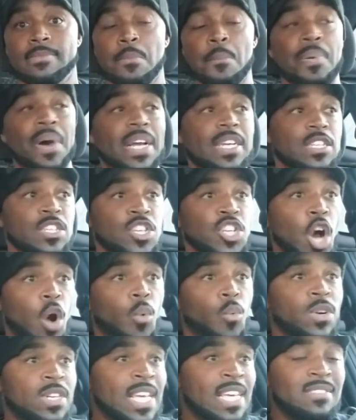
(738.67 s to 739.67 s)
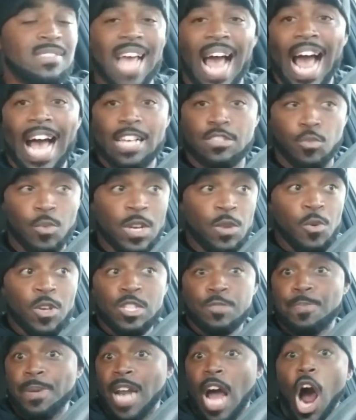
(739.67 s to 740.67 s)
But, you know, these guys, we
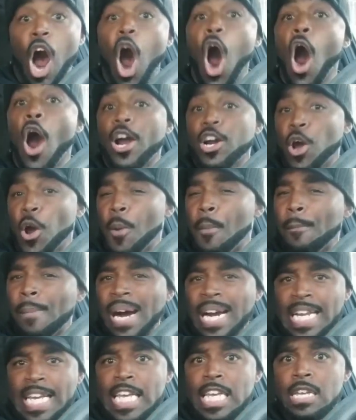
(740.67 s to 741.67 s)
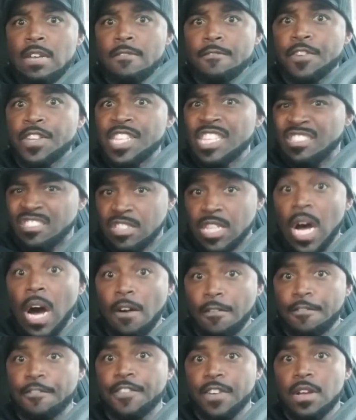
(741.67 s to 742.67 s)
spend our hard-earned money for this
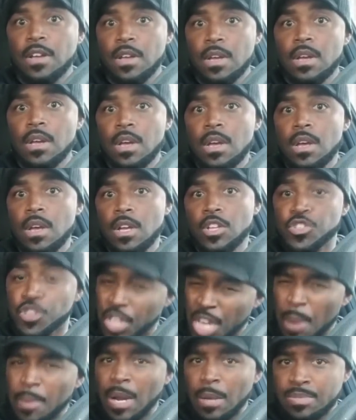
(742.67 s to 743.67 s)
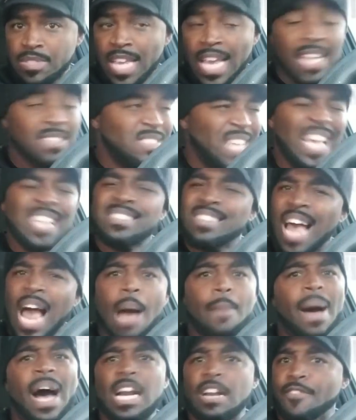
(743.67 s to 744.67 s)
stuff. You get what I'm saying? Take
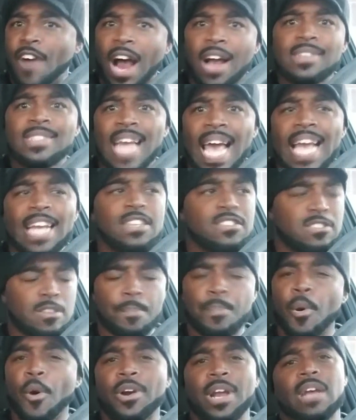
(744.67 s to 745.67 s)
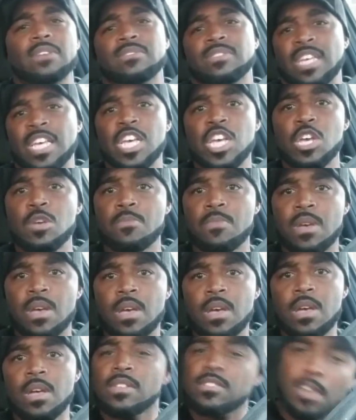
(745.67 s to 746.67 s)
time out of our day to support our team,
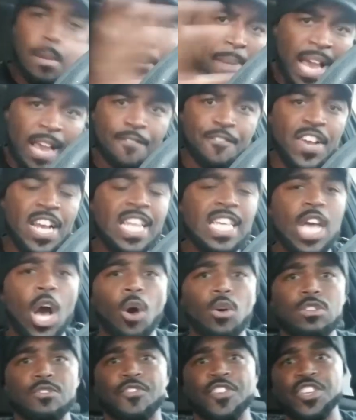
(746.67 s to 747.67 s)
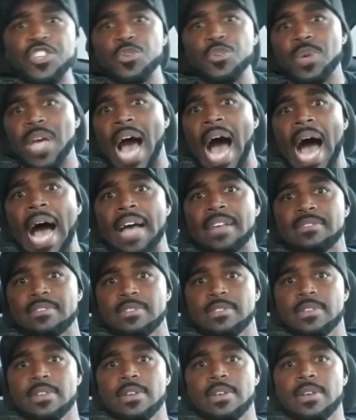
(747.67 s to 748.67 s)
to make videos for you
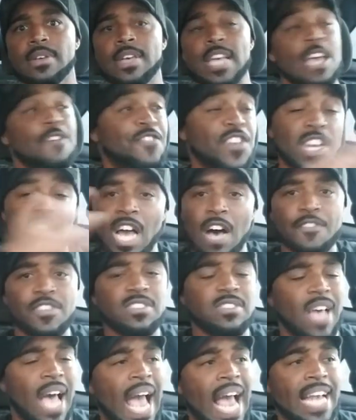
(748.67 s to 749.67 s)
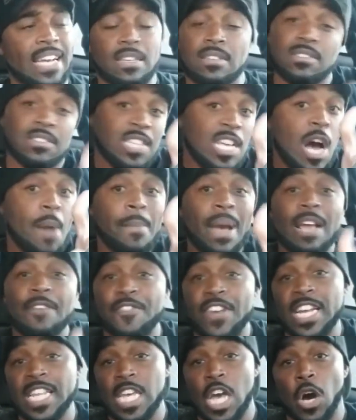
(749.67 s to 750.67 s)
guys. If you love us or hate us, still make
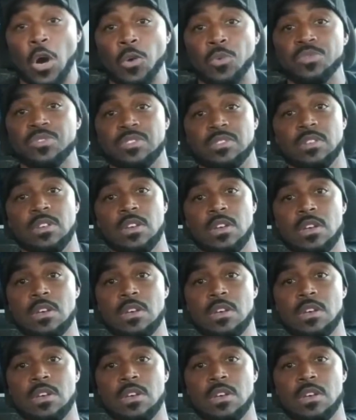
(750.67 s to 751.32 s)
videos.